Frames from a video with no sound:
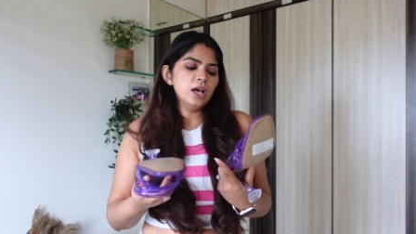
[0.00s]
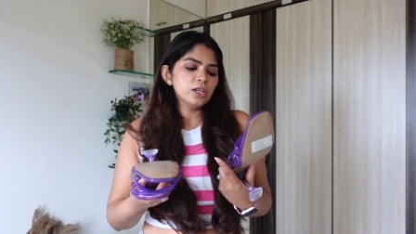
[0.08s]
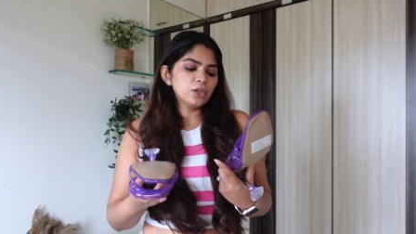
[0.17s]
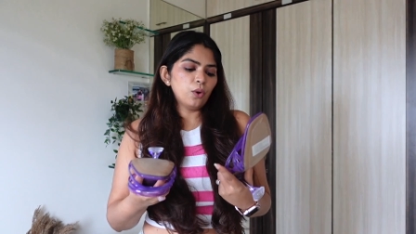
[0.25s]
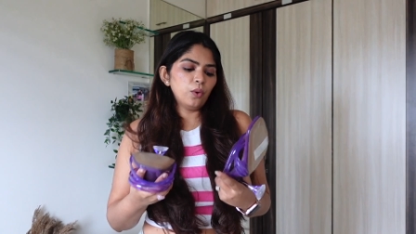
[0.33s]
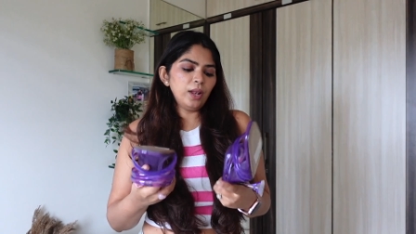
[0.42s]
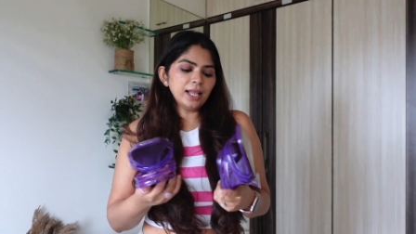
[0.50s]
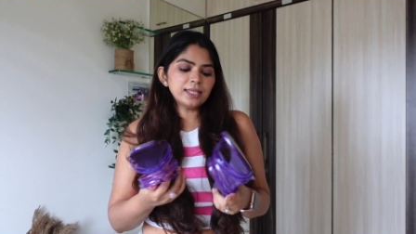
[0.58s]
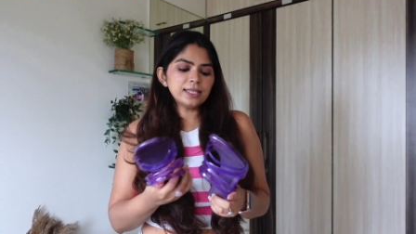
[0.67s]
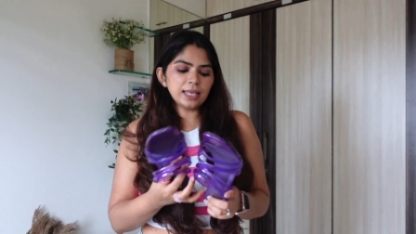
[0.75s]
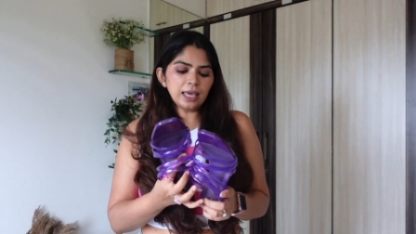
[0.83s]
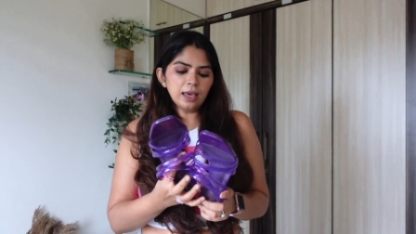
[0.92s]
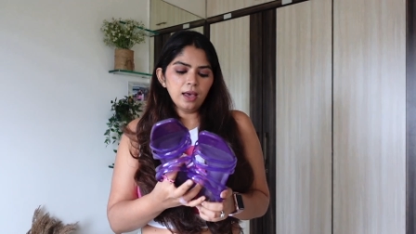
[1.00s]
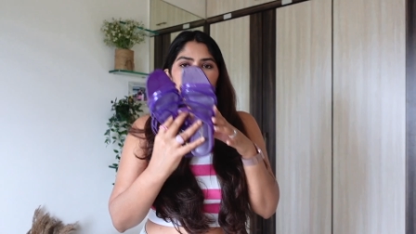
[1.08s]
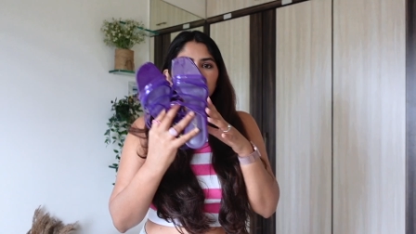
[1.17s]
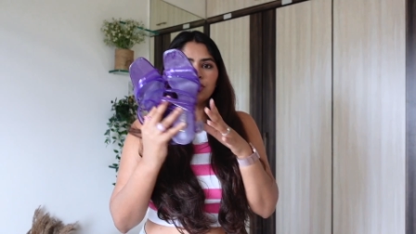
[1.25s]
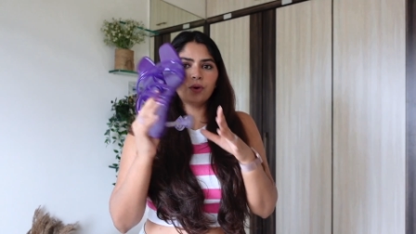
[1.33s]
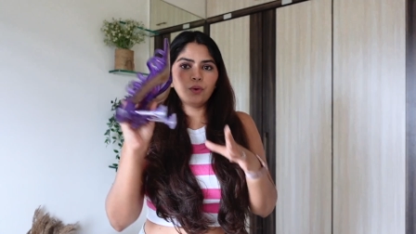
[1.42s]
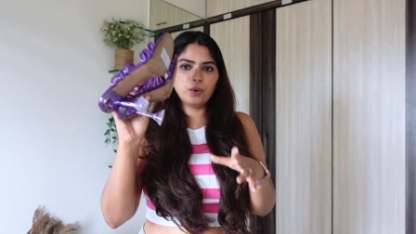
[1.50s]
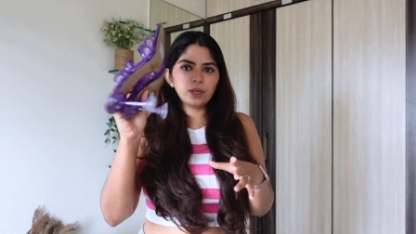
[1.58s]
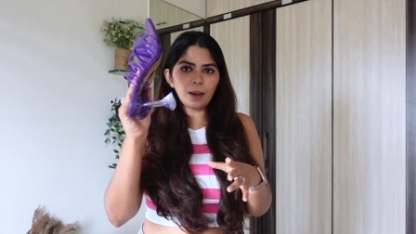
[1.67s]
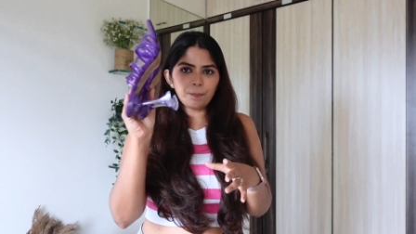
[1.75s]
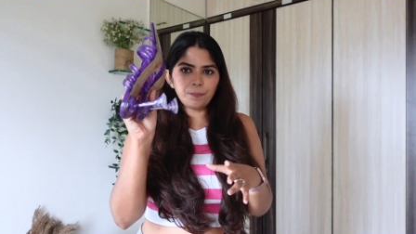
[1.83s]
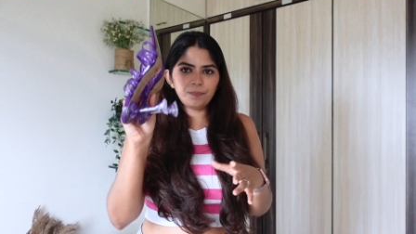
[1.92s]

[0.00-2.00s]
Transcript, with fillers: So let's see. So yep,